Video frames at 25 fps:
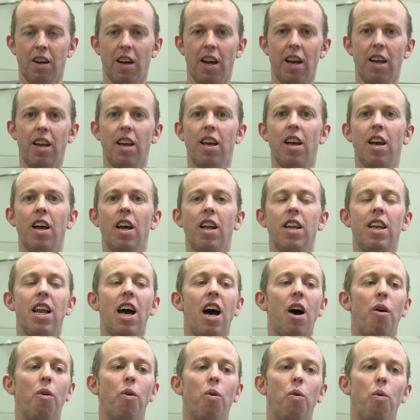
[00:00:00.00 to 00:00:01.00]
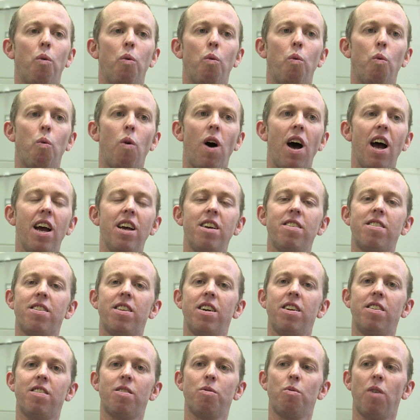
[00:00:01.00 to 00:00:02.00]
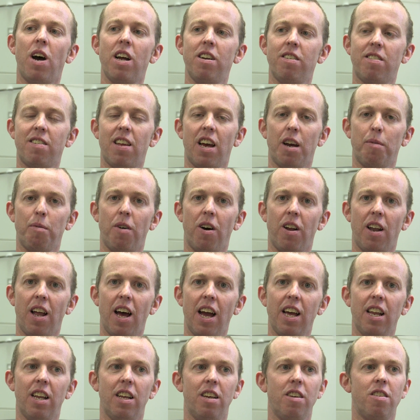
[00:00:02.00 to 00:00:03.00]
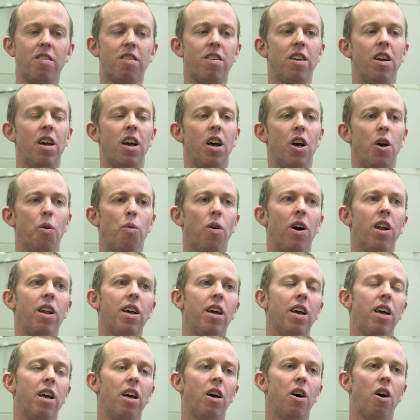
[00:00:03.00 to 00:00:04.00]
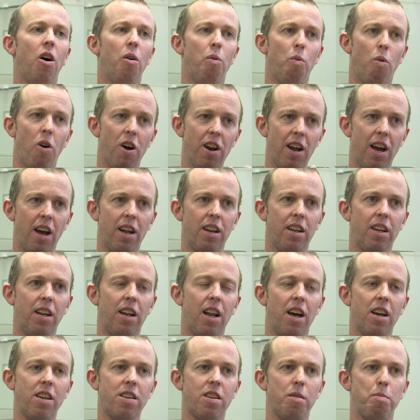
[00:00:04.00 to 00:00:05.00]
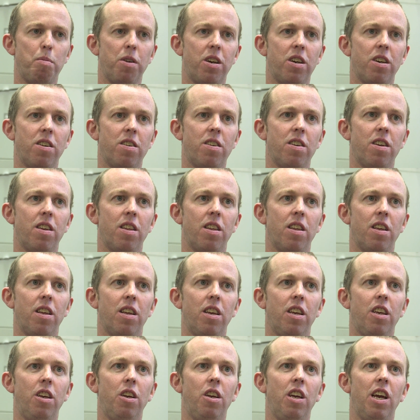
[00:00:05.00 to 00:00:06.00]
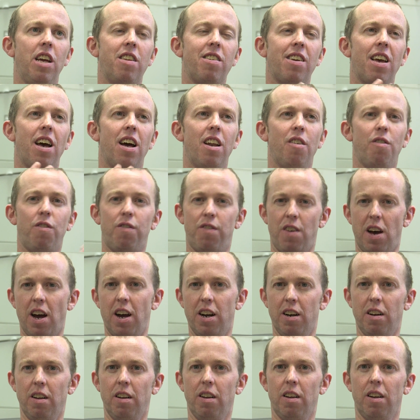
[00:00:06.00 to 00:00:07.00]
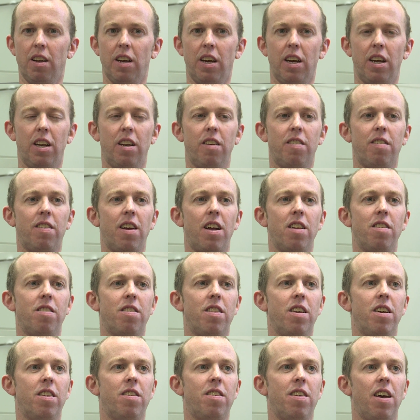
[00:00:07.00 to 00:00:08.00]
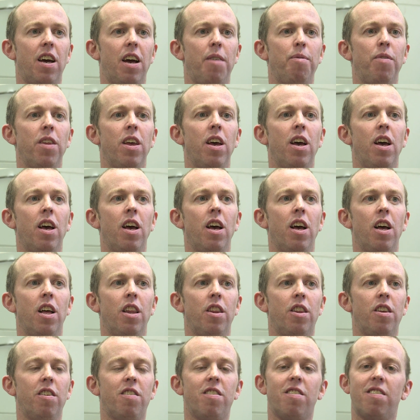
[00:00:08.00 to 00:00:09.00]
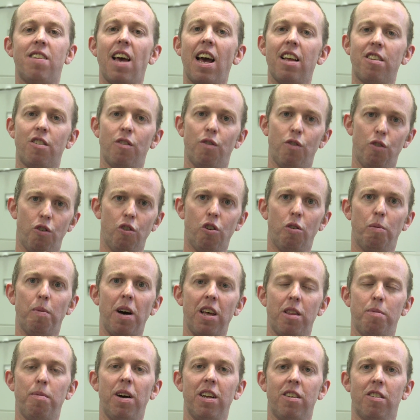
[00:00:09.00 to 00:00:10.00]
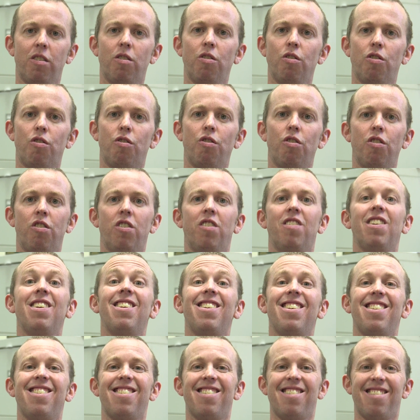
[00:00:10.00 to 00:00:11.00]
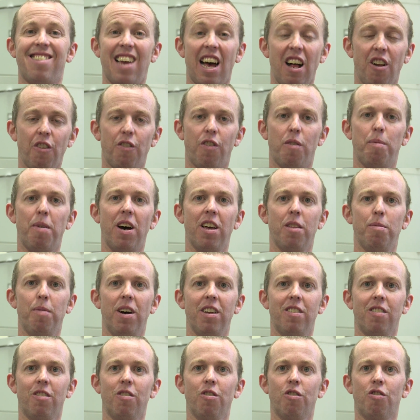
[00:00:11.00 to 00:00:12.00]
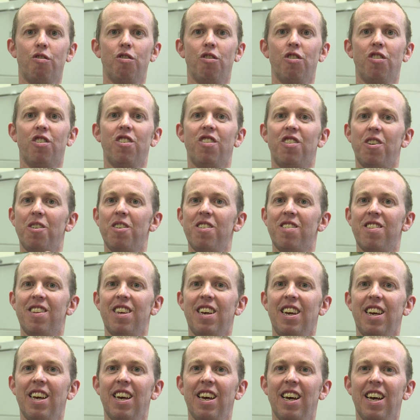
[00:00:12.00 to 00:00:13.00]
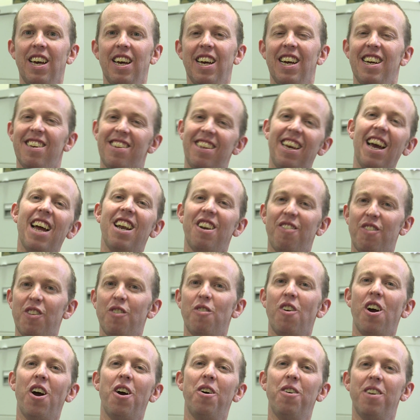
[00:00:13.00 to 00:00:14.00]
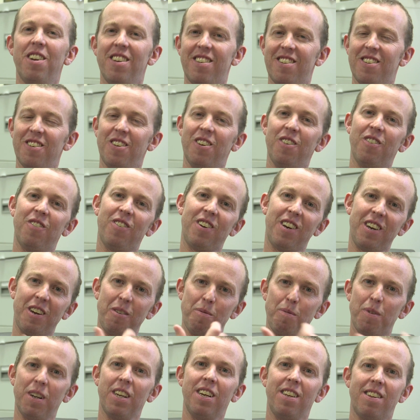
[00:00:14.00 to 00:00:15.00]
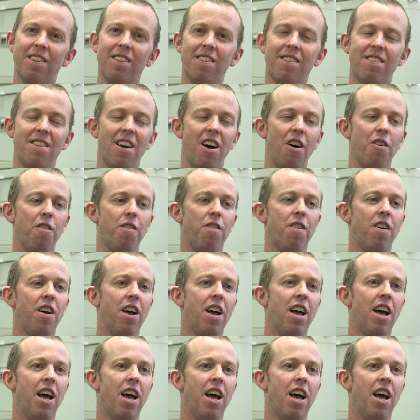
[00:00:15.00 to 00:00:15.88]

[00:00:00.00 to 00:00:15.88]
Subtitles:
Okay. Now, why is this, why does Tegmark like this? Well, on one hand, he likes it because it's kind of final in a sense that the set of all mathematical structures is itself a mathematical structure. So it's the end of the road. It sort of completes itself.